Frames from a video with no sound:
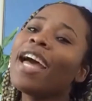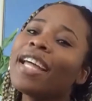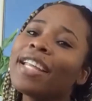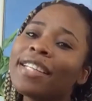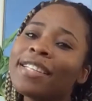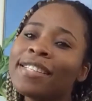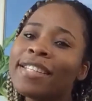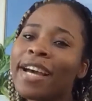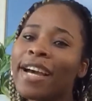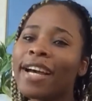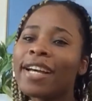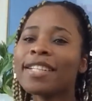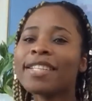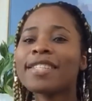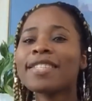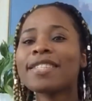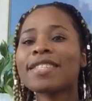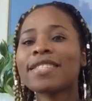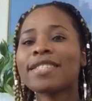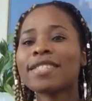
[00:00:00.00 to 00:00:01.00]

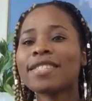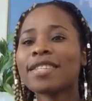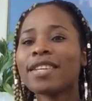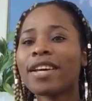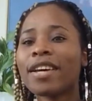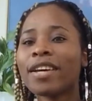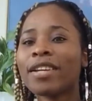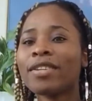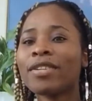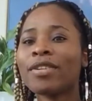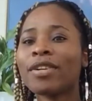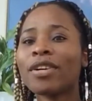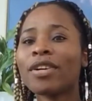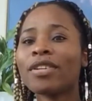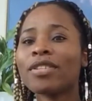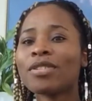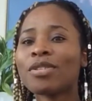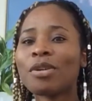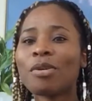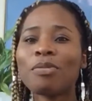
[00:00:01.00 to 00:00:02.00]
that are
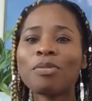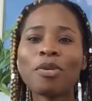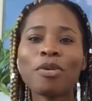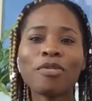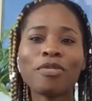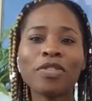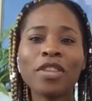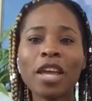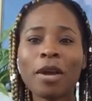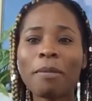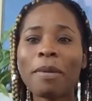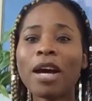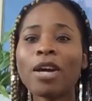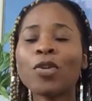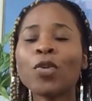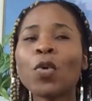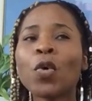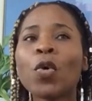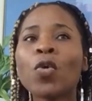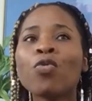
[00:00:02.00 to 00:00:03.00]
not, some of them are
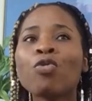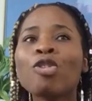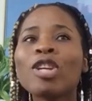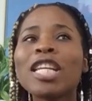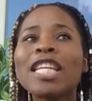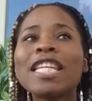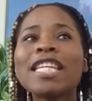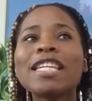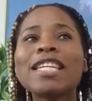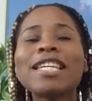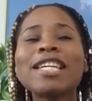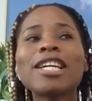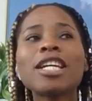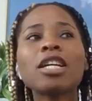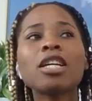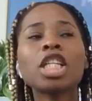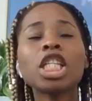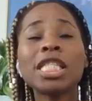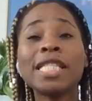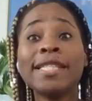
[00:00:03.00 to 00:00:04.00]
not really
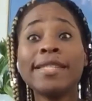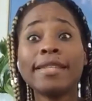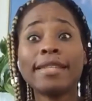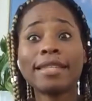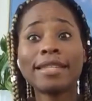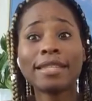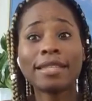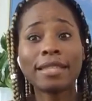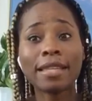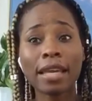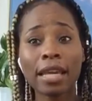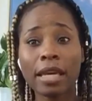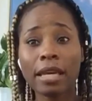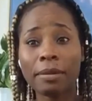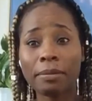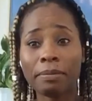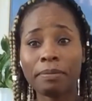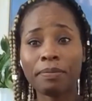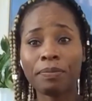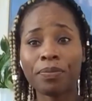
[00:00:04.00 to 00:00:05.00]
the
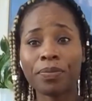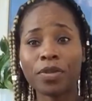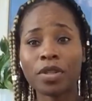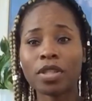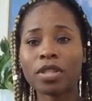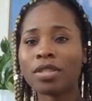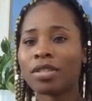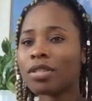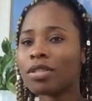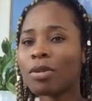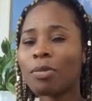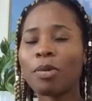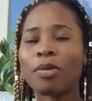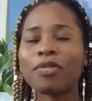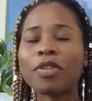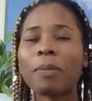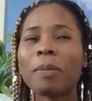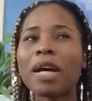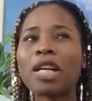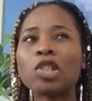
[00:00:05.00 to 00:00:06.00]
same, some
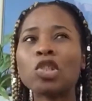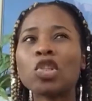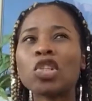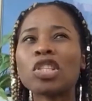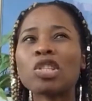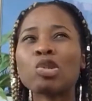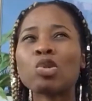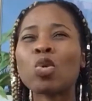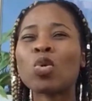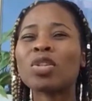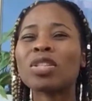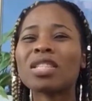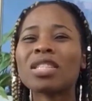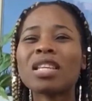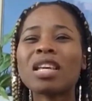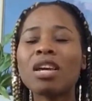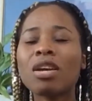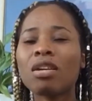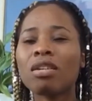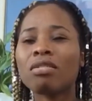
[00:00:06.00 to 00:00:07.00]
of them are just not
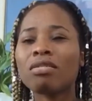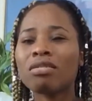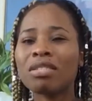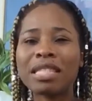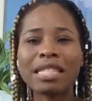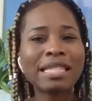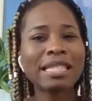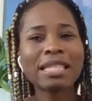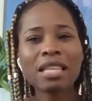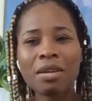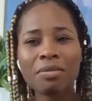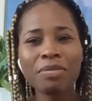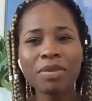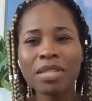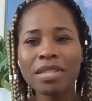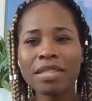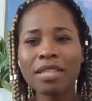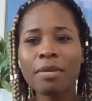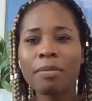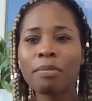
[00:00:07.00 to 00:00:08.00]
the same,
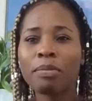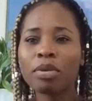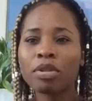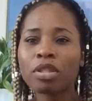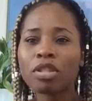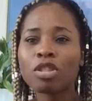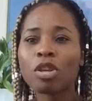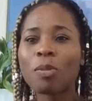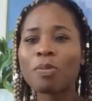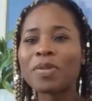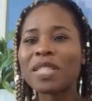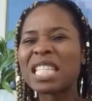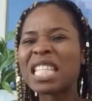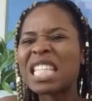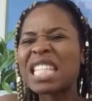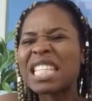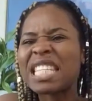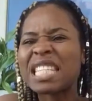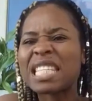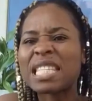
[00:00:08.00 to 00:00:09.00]
but
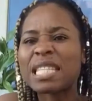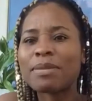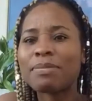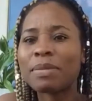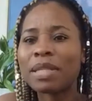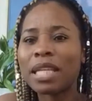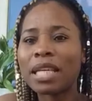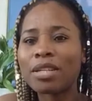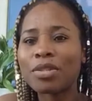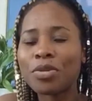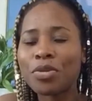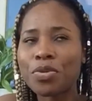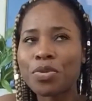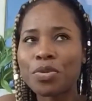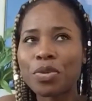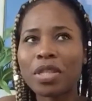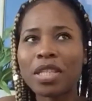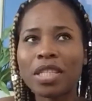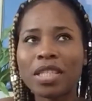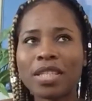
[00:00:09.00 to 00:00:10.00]
something similar
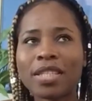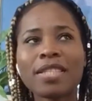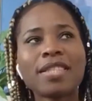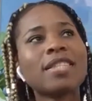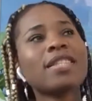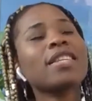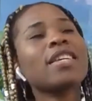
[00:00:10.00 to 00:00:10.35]
to it.